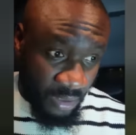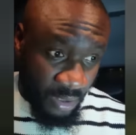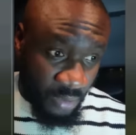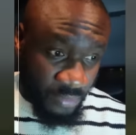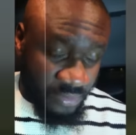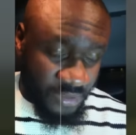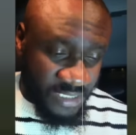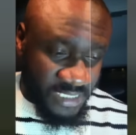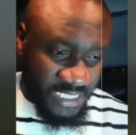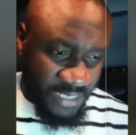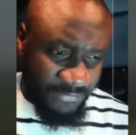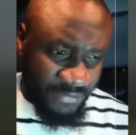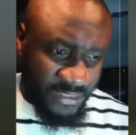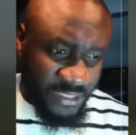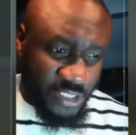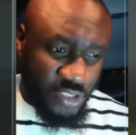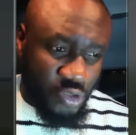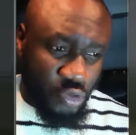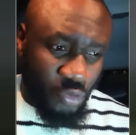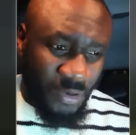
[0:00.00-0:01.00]
On
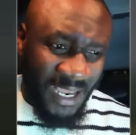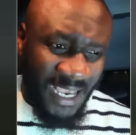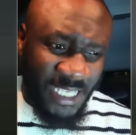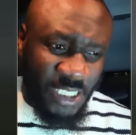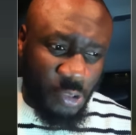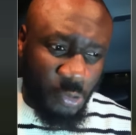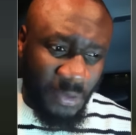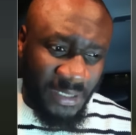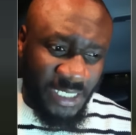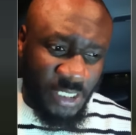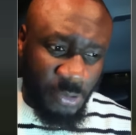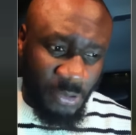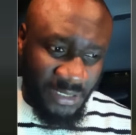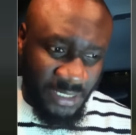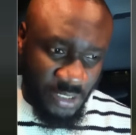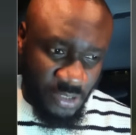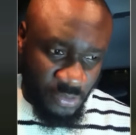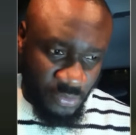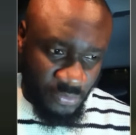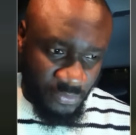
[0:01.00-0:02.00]
7th July
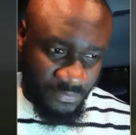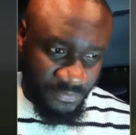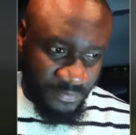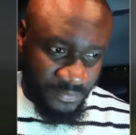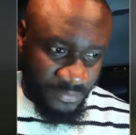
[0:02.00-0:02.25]
2022,